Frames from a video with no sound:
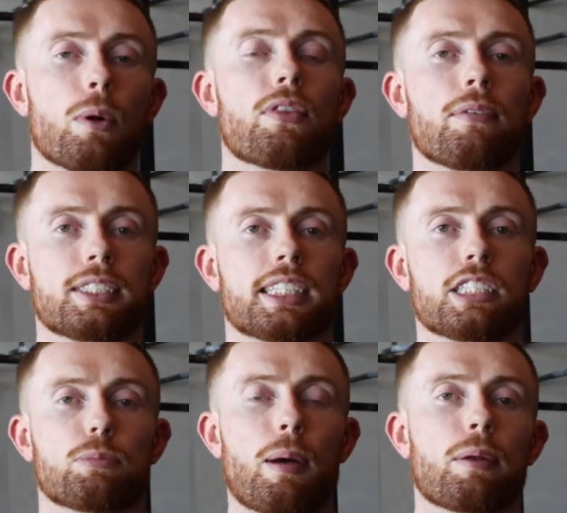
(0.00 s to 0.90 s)
With that
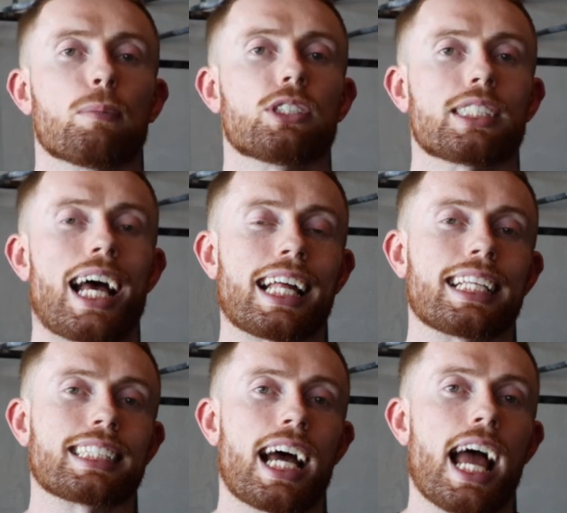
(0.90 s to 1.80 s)
resistance band, we're just
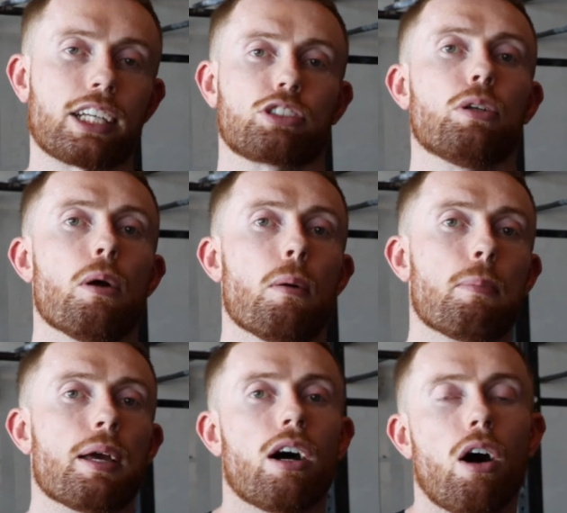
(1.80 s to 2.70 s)
adding that extra
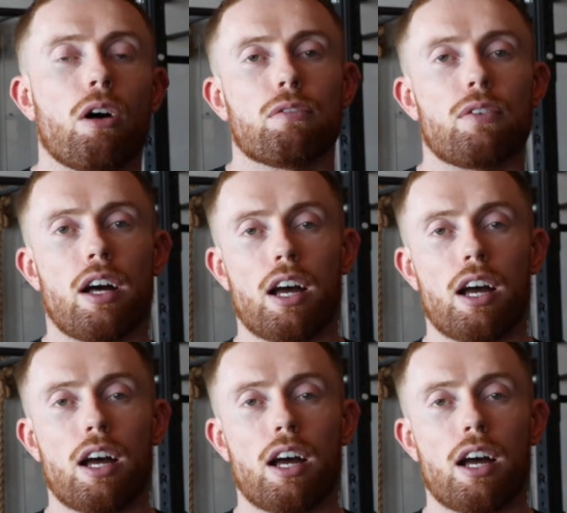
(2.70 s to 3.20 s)
bit of